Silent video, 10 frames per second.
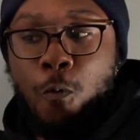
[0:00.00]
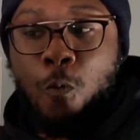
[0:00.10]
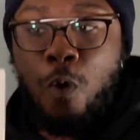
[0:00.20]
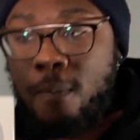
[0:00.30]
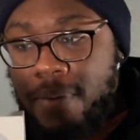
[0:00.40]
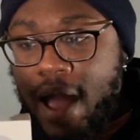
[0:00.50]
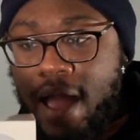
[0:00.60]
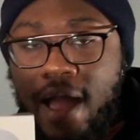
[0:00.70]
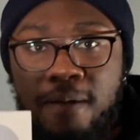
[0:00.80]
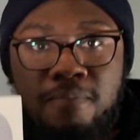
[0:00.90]

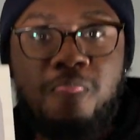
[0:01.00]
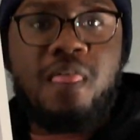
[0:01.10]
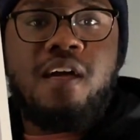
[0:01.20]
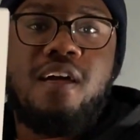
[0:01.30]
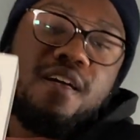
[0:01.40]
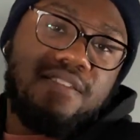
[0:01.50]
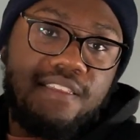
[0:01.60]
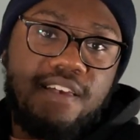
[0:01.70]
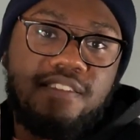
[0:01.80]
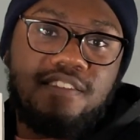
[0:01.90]
Wabam! It's
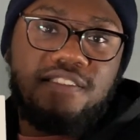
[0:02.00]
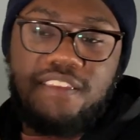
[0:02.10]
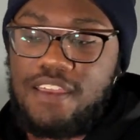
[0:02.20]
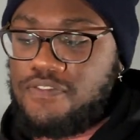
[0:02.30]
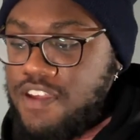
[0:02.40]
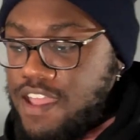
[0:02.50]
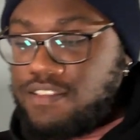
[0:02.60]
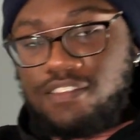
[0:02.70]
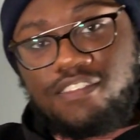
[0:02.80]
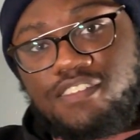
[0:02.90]
nice and safe and
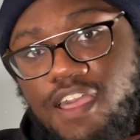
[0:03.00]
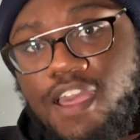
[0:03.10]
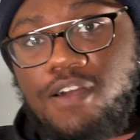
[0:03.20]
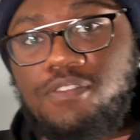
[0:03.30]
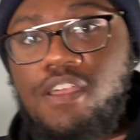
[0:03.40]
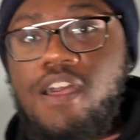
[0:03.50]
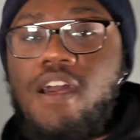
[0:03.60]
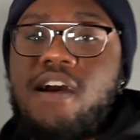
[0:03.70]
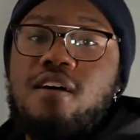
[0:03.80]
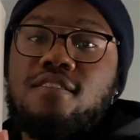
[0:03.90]
sound.
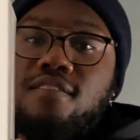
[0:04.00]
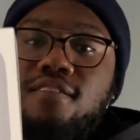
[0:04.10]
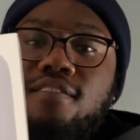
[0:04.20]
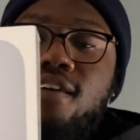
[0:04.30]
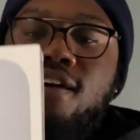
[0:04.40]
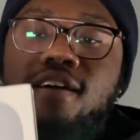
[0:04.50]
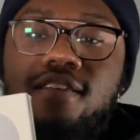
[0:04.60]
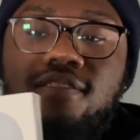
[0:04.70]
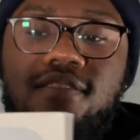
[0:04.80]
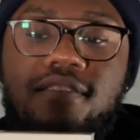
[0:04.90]
This
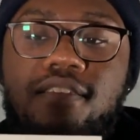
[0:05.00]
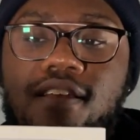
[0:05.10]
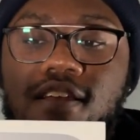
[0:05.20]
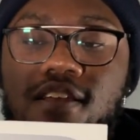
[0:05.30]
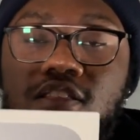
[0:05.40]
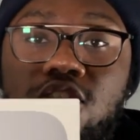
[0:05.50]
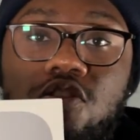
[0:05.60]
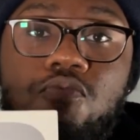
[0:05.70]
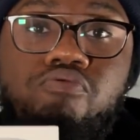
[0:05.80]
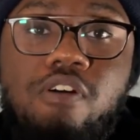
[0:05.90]
is the
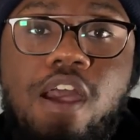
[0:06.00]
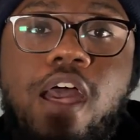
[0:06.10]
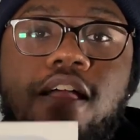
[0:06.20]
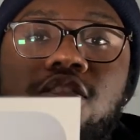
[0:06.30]
brand